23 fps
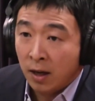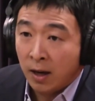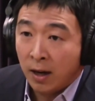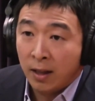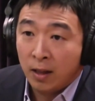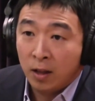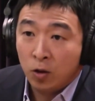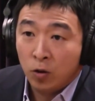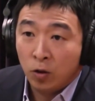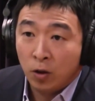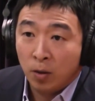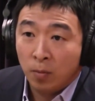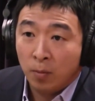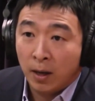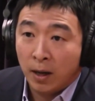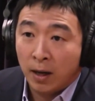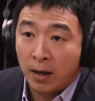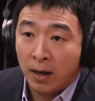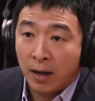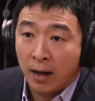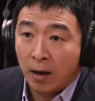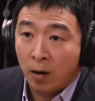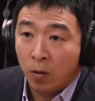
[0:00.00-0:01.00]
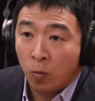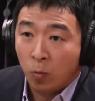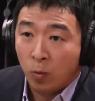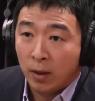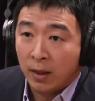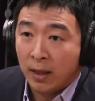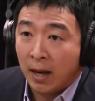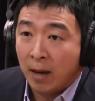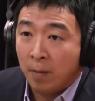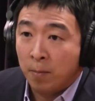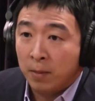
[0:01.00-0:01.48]
And then you can model out
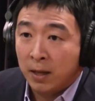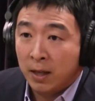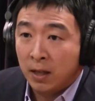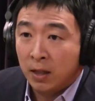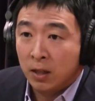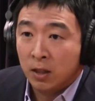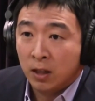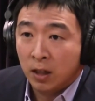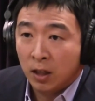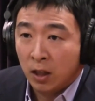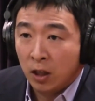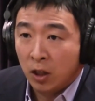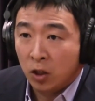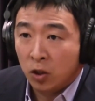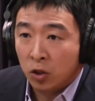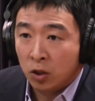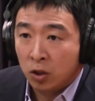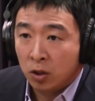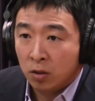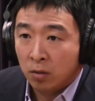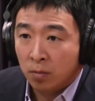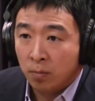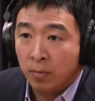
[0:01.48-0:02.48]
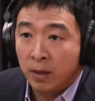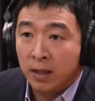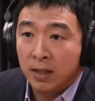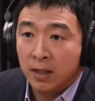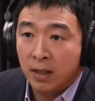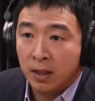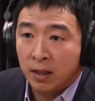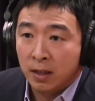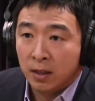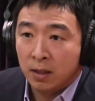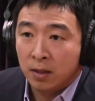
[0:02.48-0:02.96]
what that means to each
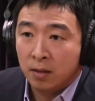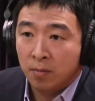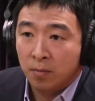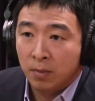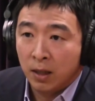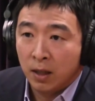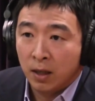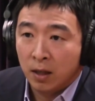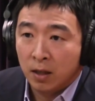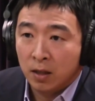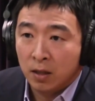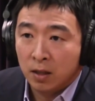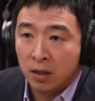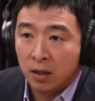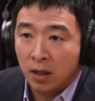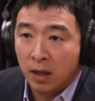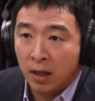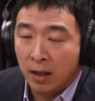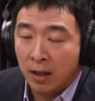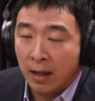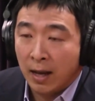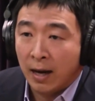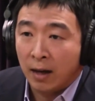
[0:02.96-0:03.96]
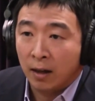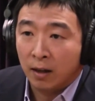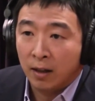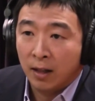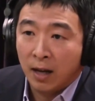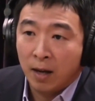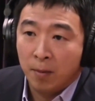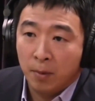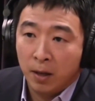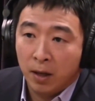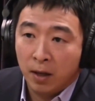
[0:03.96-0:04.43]
business because in that
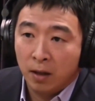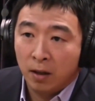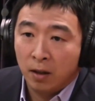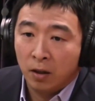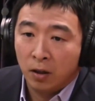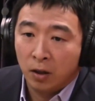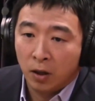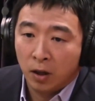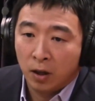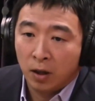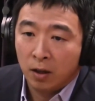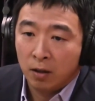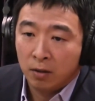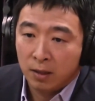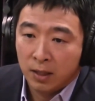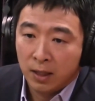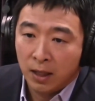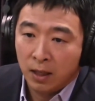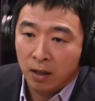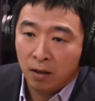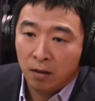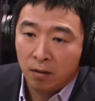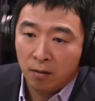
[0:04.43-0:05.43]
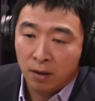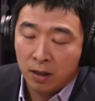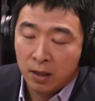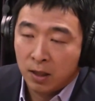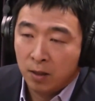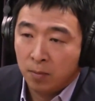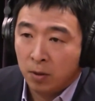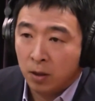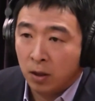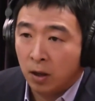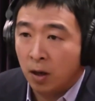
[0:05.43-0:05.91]
climate, they're going to see a
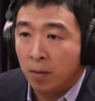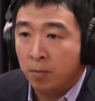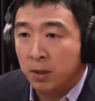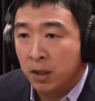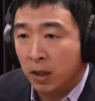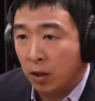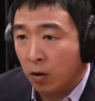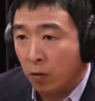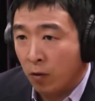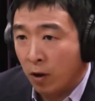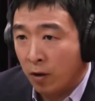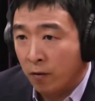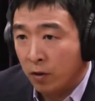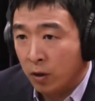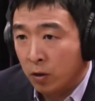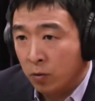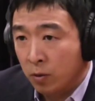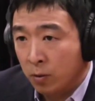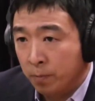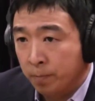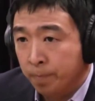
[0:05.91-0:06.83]
similar uptick in revenues.